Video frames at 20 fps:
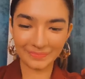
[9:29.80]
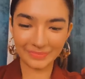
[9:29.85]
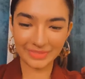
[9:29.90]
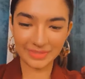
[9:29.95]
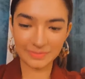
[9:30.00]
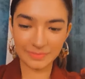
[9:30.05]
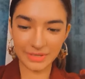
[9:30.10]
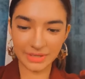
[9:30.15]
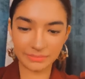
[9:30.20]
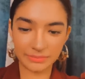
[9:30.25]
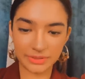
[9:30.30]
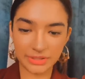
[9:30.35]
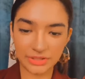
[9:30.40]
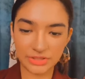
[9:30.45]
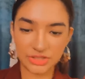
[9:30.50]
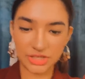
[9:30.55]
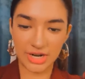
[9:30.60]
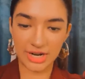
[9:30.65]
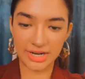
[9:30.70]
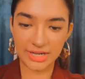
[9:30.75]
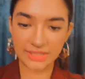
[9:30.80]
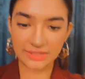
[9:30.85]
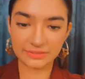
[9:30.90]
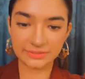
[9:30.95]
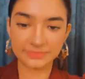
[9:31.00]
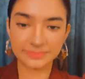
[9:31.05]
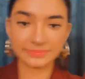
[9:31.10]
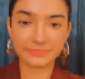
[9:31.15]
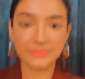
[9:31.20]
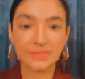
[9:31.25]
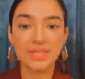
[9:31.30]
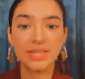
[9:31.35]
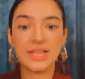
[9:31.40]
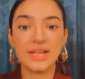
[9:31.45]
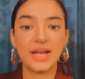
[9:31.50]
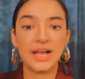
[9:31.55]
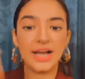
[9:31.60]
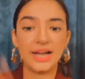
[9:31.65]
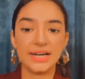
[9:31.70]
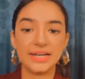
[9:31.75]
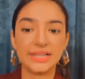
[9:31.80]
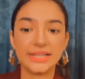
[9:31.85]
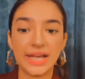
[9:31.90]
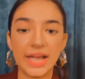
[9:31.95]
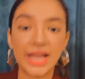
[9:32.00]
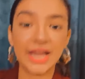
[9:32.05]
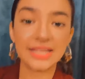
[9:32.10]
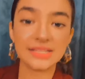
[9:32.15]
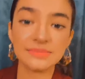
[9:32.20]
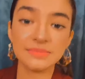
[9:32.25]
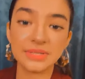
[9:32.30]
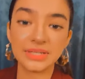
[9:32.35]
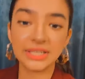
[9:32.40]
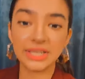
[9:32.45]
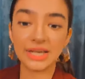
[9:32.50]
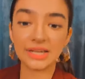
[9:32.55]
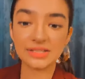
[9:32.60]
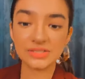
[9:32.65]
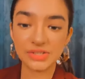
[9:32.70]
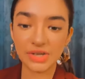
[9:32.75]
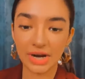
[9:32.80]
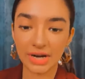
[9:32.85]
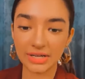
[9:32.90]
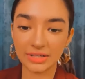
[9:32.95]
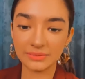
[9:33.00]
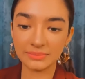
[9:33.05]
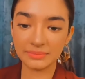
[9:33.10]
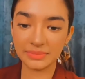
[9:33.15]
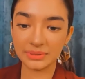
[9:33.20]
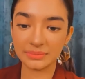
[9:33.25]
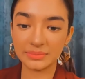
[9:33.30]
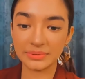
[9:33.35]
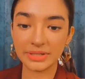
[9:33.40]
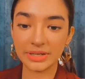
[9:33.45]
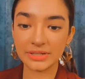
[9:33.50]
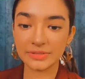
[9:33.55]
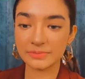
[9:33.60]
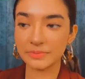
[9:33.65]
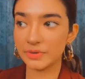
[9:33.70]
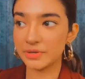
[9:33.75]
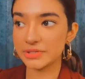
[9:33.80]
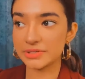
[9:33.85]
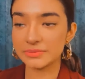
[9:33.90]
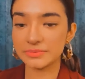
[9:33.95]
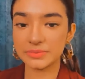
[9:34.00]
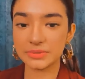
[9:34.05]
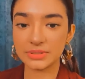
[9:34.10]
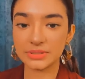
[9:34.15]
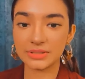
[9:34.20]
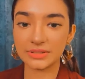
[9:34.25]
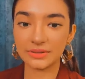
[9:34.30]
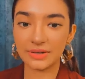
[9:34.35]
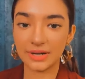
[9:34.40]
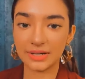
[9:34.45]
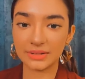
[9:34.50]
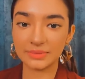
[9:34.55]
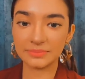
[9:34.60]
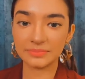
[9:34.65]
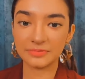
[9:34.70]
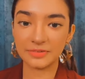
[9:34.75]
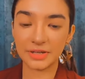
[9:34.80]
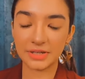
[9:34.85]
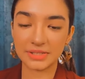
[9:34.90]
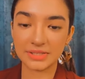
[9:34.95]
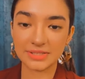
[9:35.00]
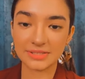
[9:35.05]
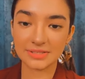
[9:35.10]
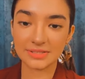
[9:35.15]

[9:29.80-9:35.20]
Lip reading: But I'm gonna try adding as many as random people as possible, random fans.